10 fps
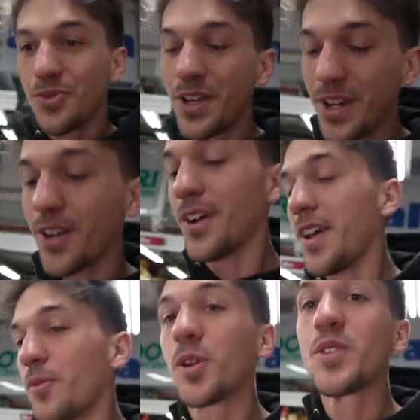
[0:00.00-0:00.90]
we're here
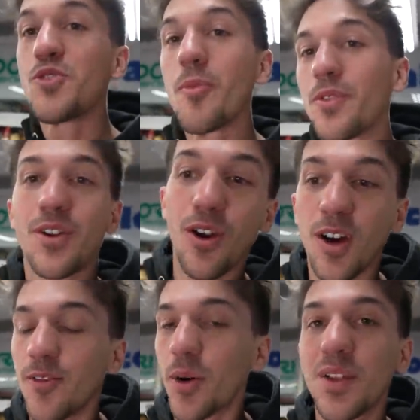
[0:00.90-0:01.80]
and we're gonna be dropping the car
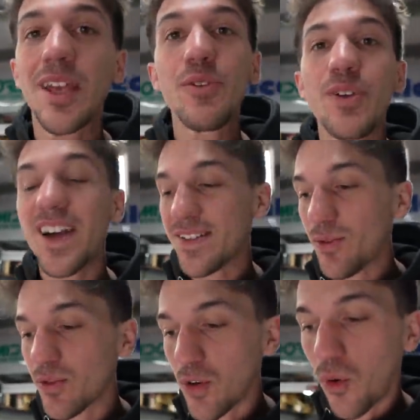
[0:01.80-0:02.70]
off, I wanna give you guys a
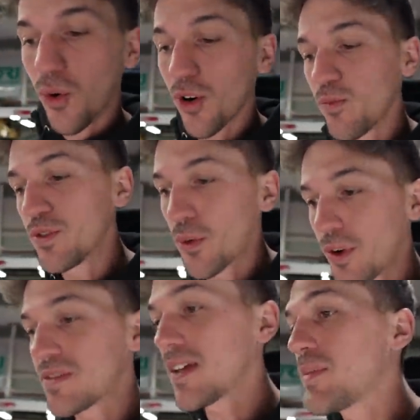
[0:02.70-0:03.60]
little tour of
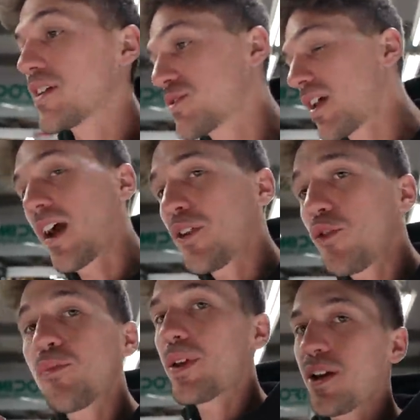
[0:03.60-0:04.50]
Midori Seibi. I know
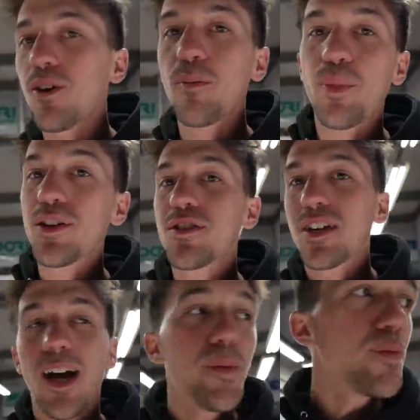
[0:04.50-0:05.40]
we've been here a bunch of
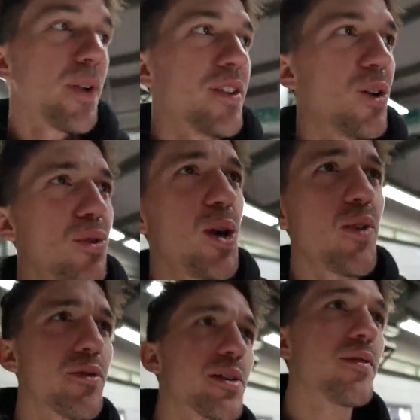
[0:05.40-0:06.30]
times, but I don't know if
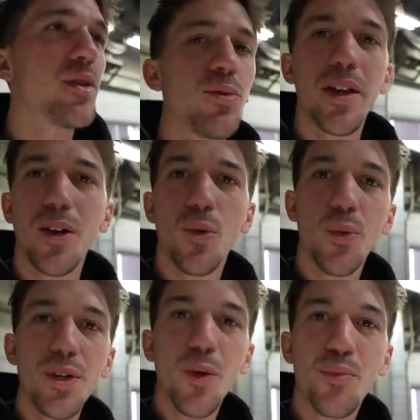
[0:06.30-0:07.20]
I've ever given you like a
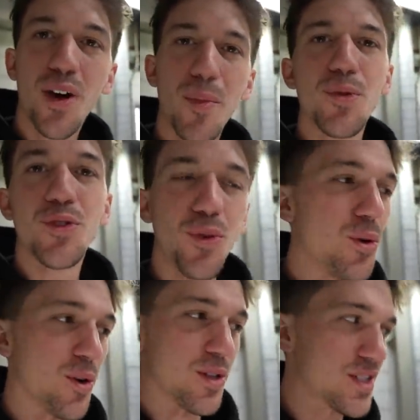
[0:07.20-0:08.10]
real proper
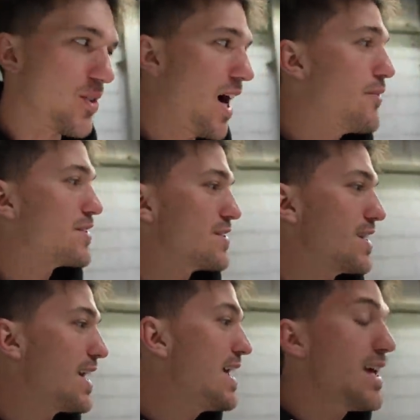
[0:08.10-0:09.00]
tour. So
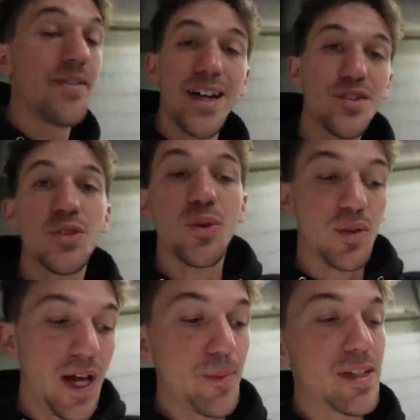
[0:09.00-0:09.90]
obviously, they actually do
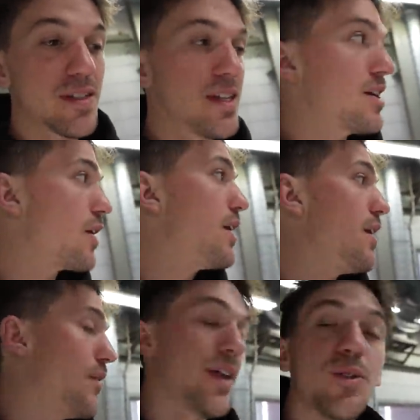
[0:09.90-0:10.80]
alignments in here,
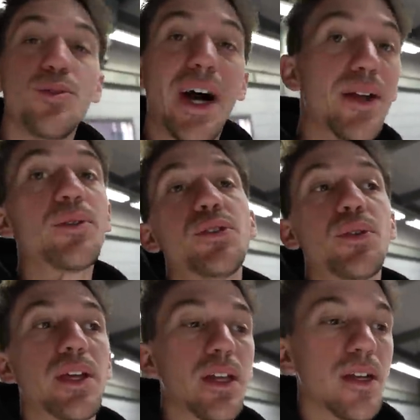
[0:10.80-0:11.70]
and they do dyno tuning in